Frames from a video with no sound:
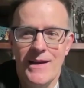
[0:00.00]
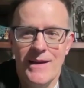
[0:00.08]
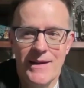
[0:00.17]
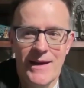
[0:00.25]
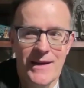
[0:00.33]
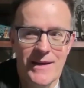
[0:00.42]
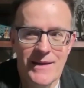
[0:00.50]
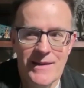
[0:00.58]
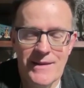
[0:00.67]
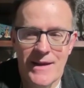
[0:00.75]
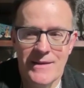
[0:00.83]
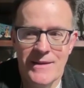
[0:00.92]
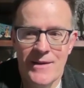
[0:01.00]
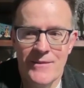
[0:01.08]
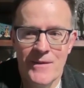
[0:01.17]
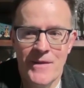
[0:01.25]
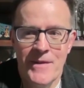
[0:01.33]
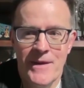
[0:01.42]
Yeah, I
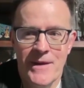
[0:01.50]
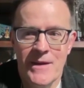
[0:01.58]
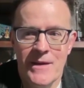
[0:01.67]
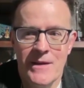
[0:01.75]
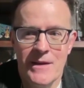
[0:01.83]
definitely think,